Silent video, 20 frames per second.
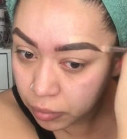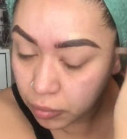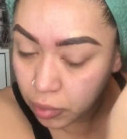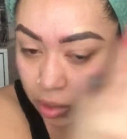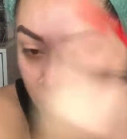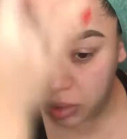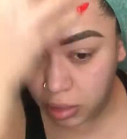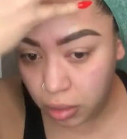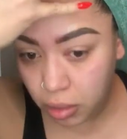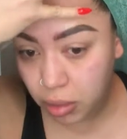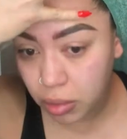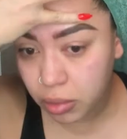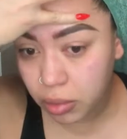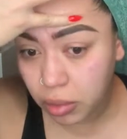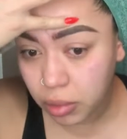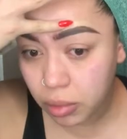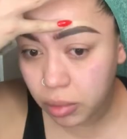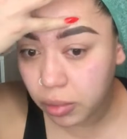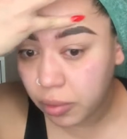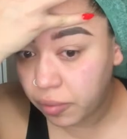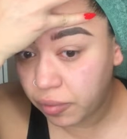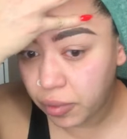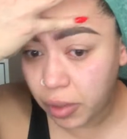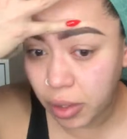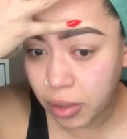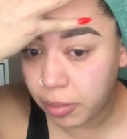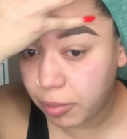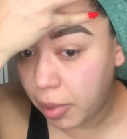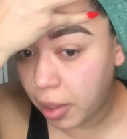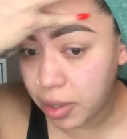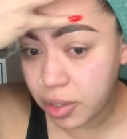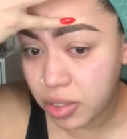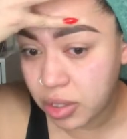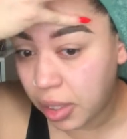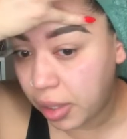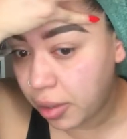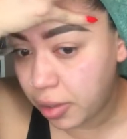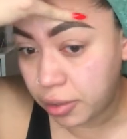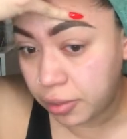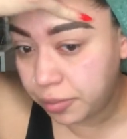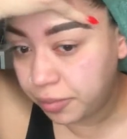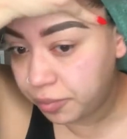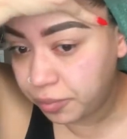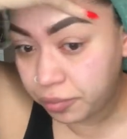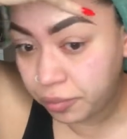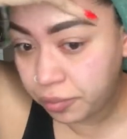what's it called? Eyeshadow.